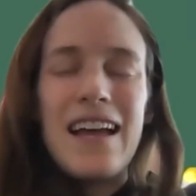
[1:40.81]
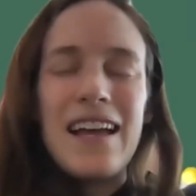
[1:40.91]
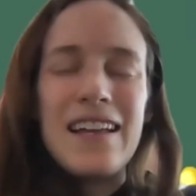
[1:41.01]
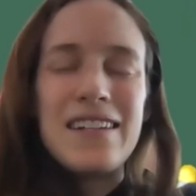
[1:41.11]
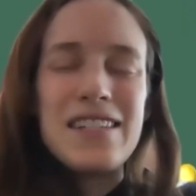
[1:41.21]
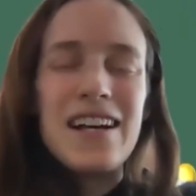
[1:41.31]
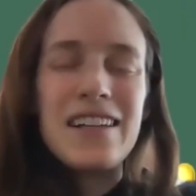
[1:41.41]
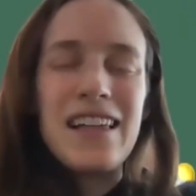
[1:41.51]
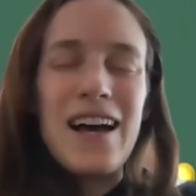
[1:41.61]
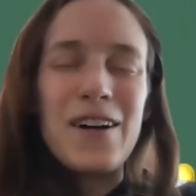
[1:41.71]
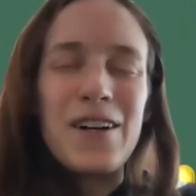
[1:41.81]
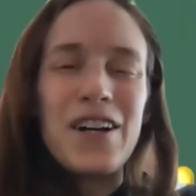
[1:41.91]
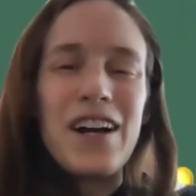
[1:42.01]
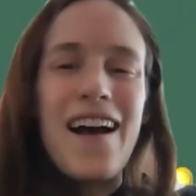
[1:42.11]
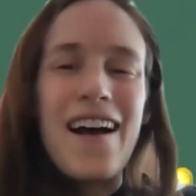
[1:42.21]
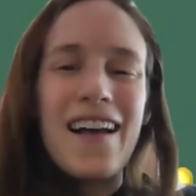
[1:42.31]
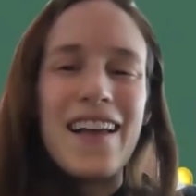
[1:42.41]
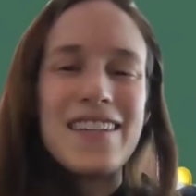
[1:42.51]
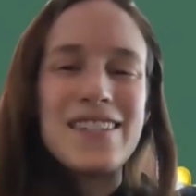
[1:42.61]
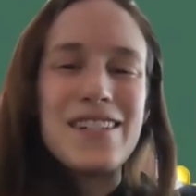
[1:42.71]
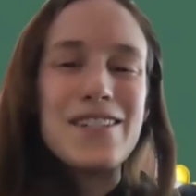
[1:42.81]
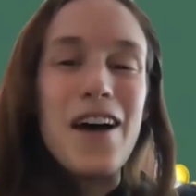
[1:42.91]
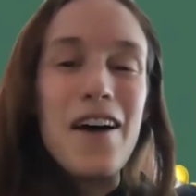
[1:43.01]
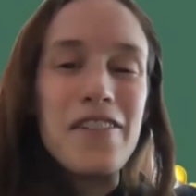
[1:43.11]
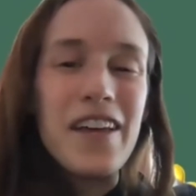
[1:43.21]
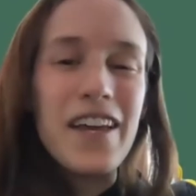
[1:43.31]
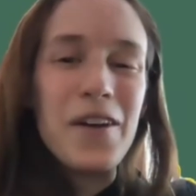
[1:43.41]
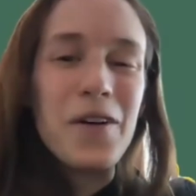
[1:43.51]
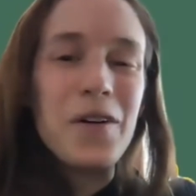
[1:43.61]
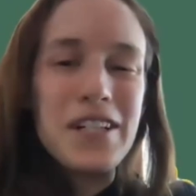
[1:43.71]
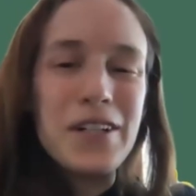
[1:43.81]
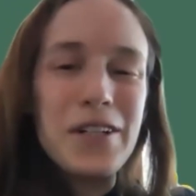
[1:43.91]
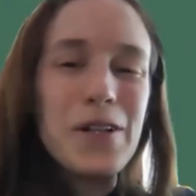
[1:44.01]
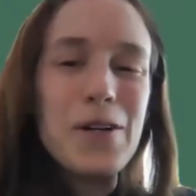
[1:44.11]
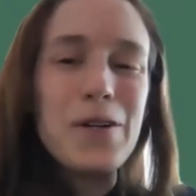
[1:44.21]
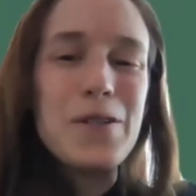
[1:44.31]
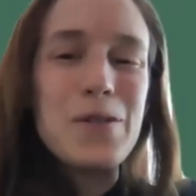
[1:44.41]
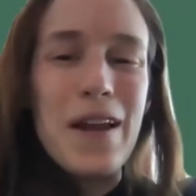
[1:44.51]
And just allow your eyes to soften or to close,